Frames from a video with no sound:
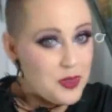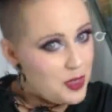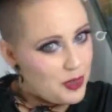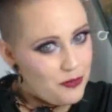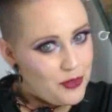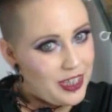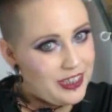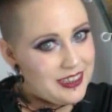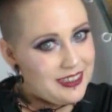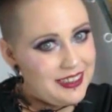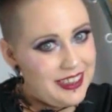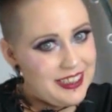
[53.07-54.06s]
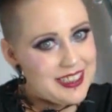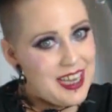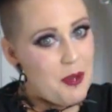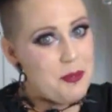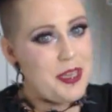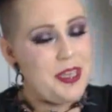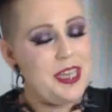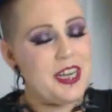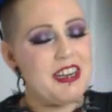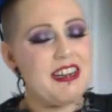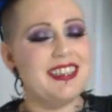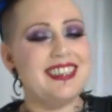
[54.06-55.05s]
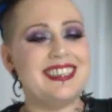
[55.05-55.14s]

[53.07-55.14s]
You can find linked up here,